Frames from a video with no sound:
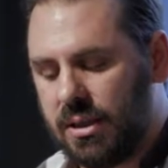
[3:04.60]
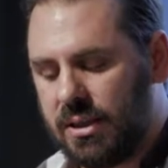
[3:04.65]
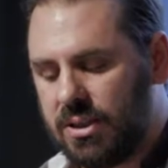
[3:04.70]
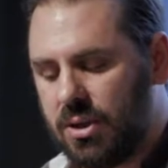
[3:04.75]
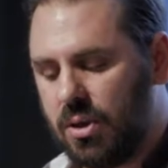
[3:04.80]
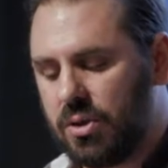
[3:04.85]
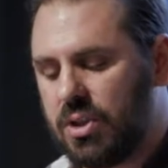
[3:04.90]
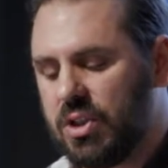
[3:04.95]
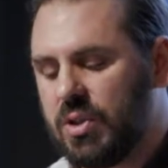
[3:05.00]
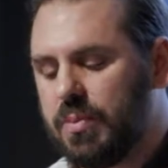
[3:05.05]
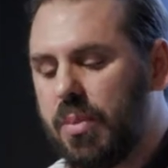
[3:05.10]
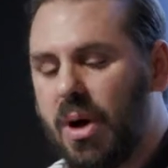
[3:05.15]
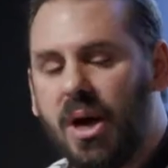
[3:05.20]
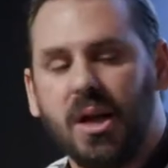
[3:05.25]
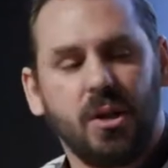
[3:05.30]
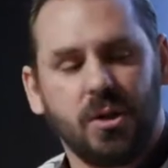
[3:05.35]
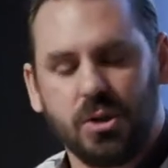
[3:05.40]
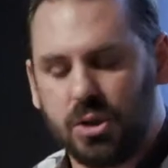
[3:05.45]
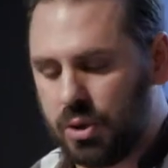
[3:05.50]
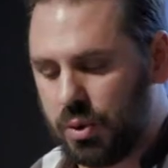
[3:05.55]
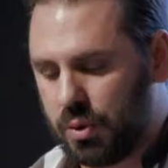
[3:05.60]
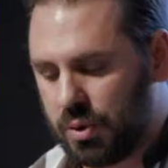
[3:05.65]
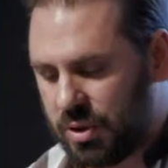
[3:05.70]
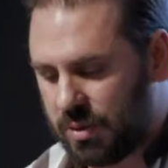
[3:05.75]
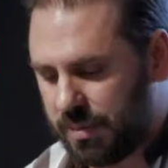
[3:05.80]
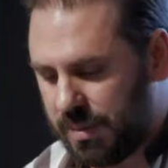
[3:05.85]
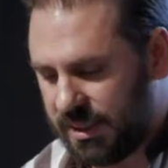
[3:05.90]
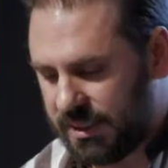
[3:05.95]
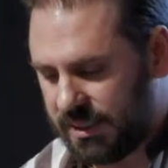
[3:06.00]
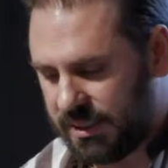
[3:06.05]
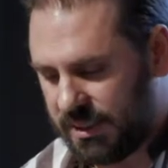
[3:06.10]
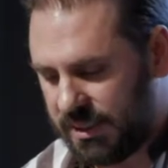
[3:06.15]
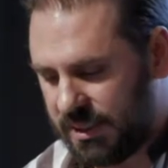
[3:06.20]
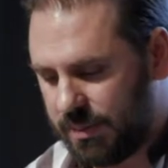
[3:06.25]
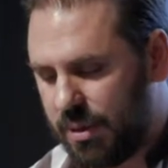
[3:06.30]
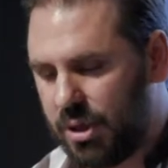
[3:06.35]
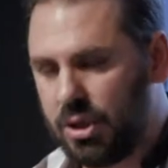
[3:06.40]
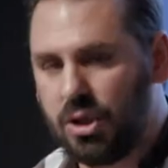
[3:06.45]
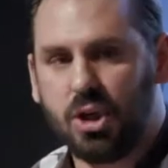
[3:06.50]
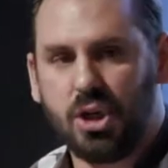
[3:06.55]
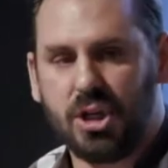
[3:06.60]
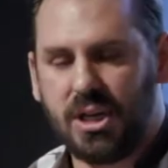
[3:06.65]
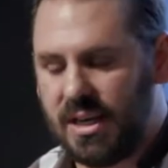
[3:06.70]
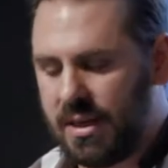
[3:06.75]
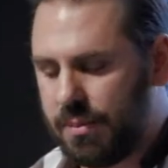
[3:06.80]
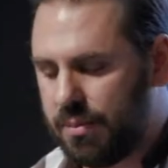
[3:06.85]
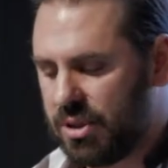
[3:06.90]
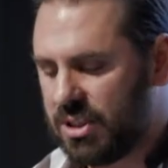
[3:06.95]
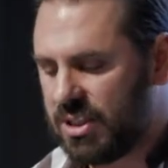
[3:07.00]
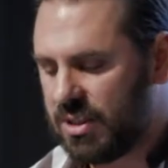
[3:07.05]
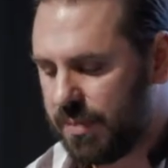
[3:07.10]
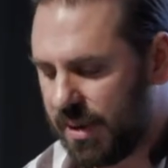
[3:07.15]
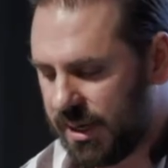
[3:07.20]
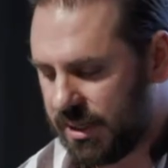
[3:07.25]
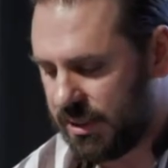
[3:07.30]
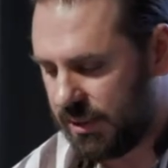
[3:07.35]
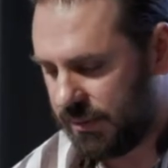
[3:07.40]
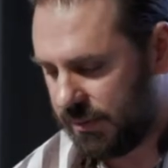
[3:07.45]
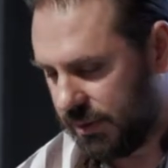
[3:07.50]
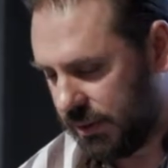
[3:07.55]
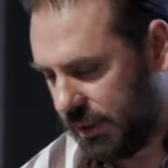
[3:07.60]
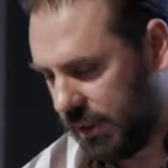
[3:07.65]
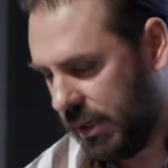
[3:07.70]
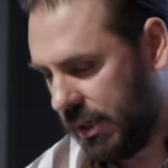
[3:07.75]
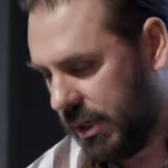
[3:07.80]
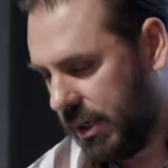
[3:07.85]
is not just biological species, but unique perspectives,